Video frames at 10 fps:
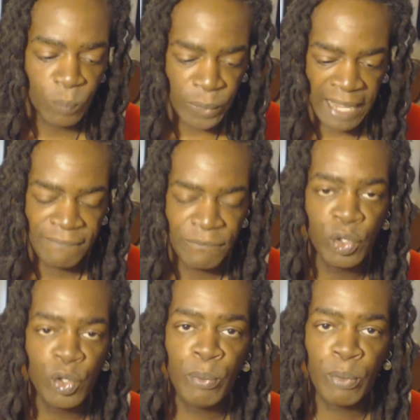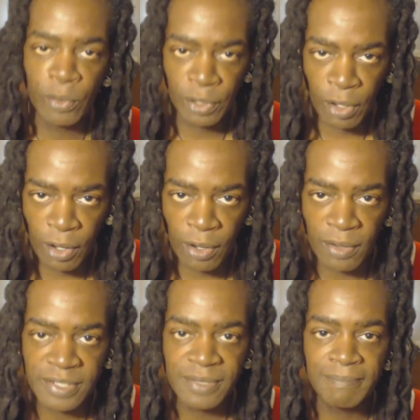We have new
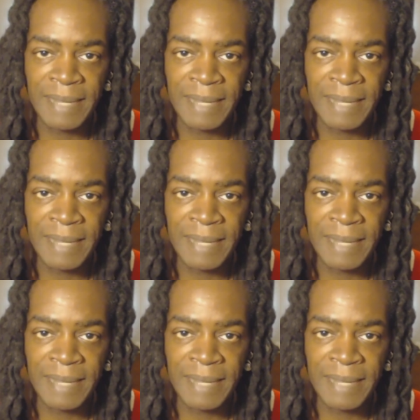protocols